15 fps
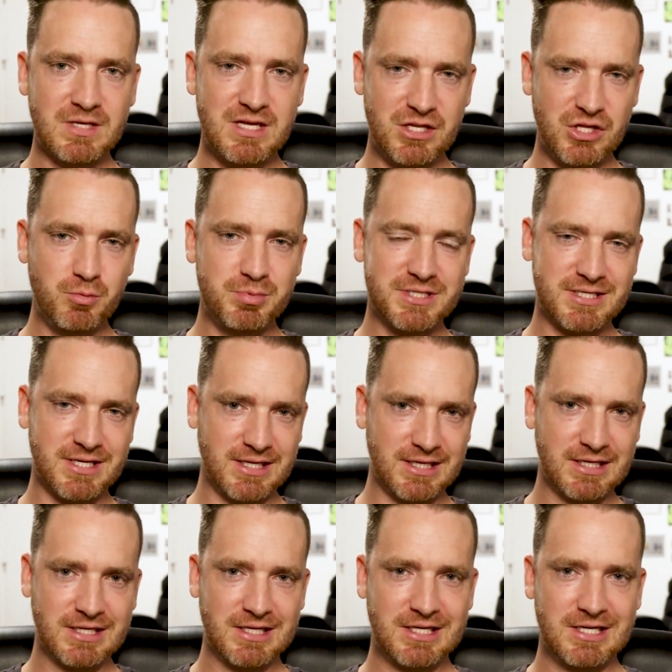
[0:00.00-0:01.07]
in Yuba
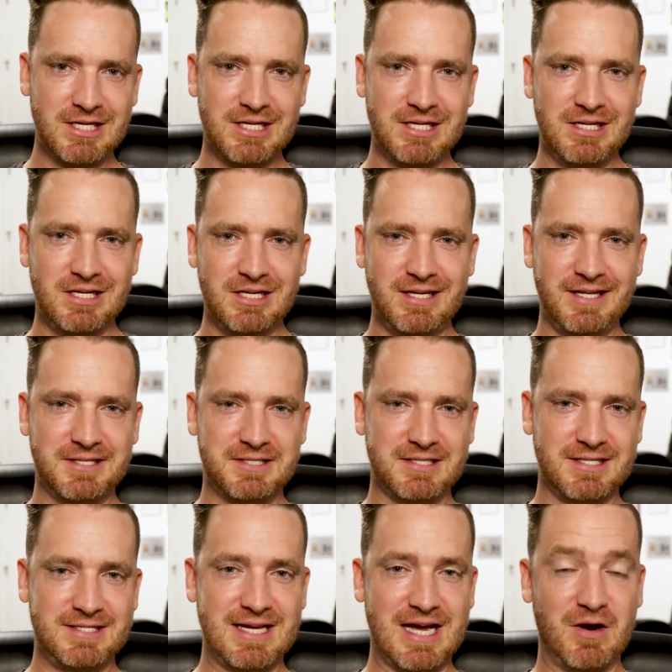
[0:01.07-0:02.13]
City. It's
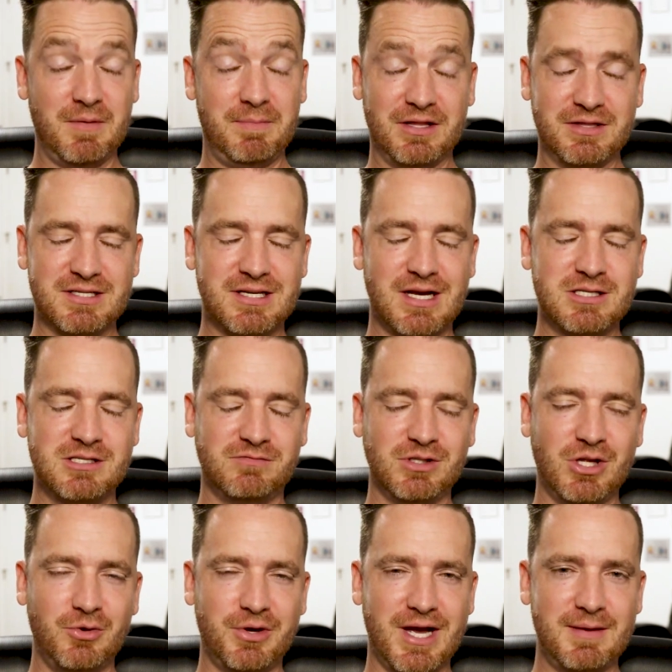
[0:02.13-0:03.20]
a town about the size of
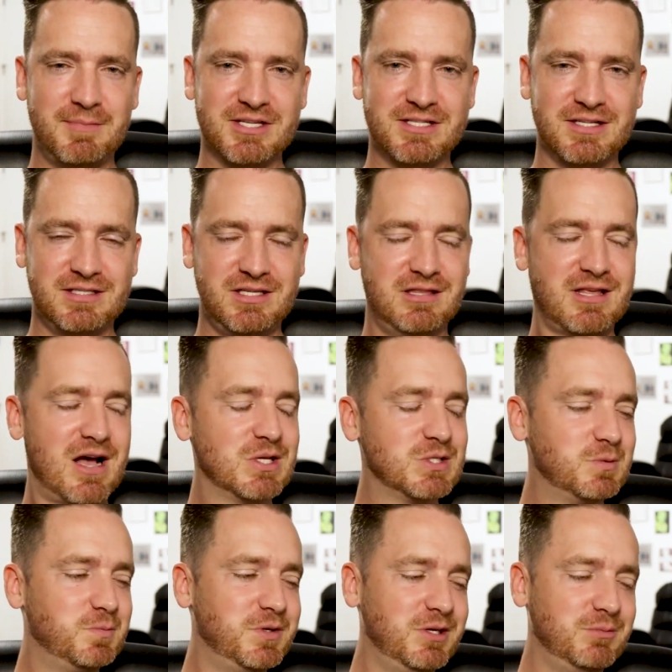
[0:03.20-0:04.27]
Lodi, about
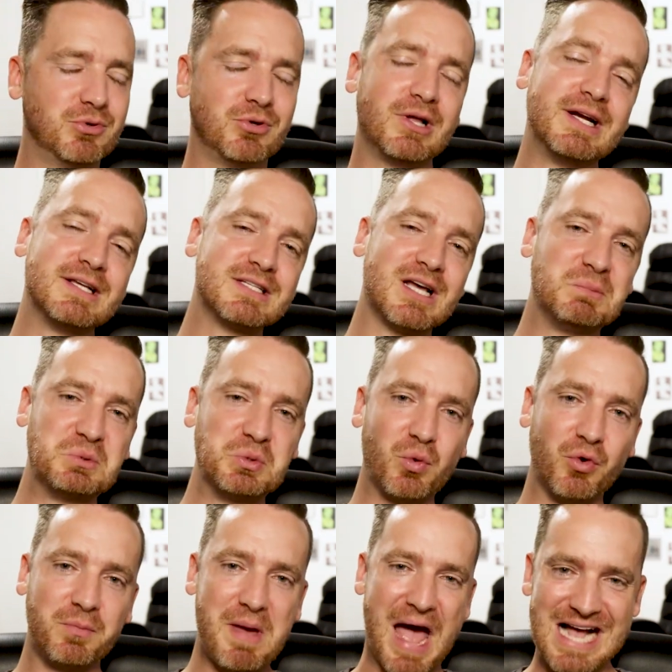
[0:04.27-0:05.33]
60,000 people, and it's up
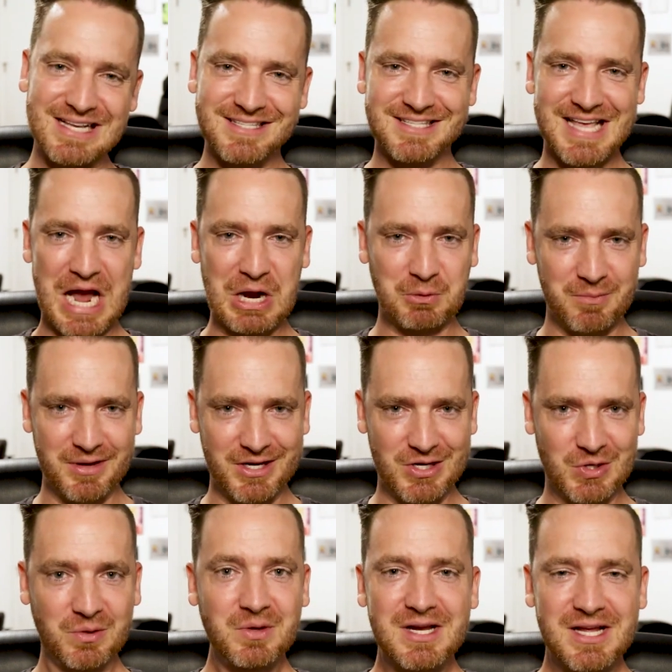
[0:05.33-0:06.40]
north past
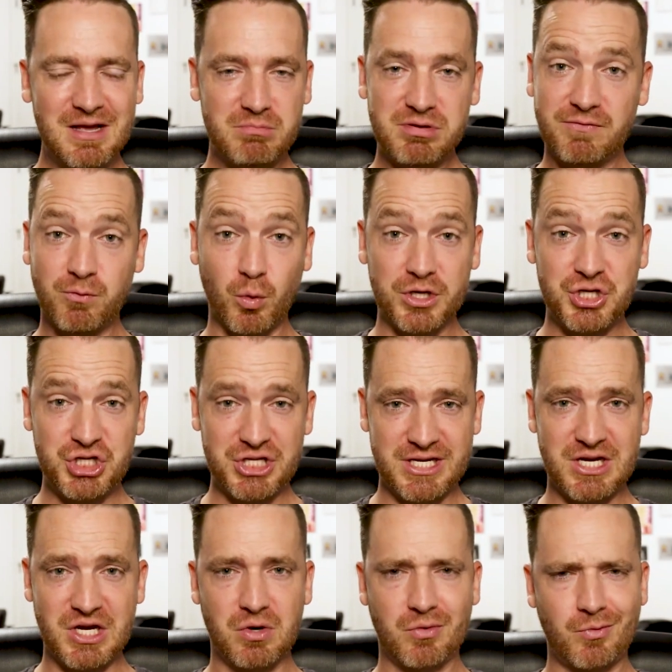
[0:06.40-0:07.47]
Sacramento and before
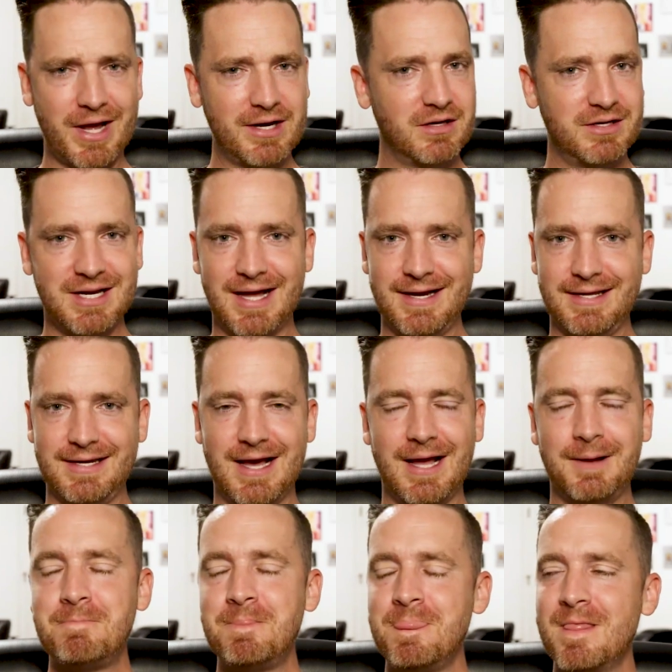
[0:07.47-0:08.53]
Chico, right on
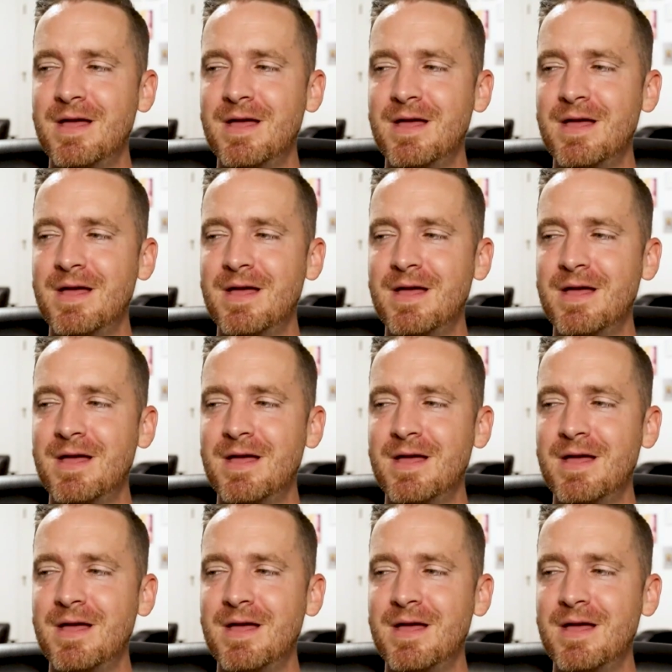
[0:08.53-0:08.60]
99.